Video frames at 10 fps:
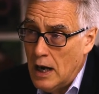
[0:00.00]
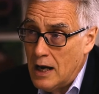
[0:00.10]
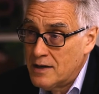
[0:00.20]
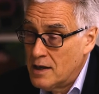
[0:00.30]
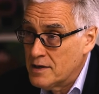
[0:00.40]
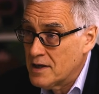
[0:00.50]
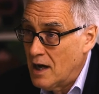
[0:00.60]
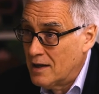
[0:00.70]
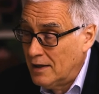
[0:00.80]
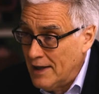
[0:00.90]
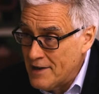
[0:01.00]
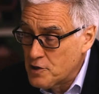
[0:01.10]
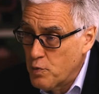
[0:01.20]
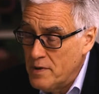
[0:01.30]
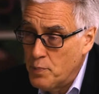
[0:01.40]
and that
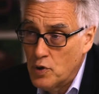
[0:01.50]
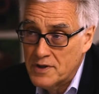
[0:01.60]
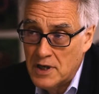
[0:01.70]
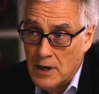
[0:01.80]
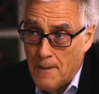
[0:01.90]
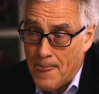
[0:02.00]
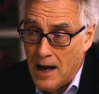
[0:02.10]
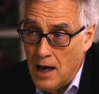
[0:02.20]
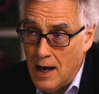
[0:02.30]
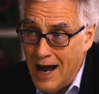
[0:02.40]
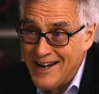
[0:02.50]
unless we put uh,